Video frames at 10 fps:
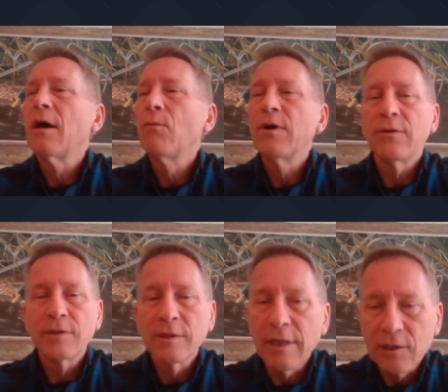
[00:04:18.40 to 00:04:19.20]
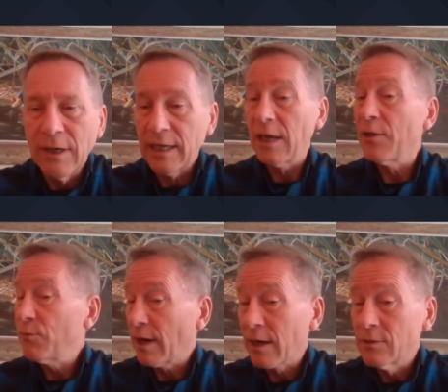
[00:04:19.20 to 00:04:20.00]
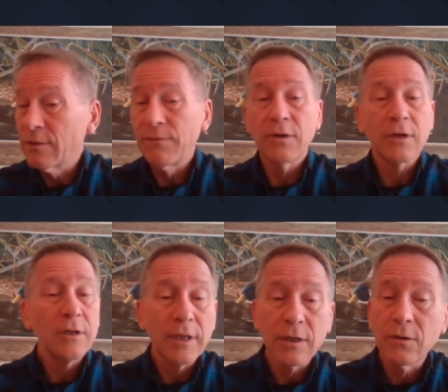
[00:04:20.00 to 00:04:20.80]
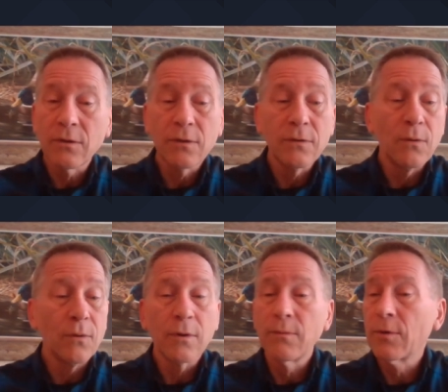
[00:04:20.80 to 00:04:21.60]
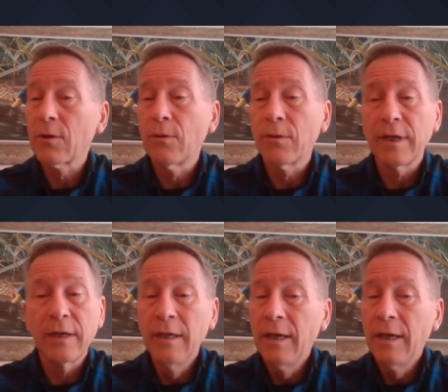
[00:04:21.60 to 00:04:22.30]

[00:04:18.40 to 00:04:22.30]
whether it's electronic health records, if you're in clinical or recording,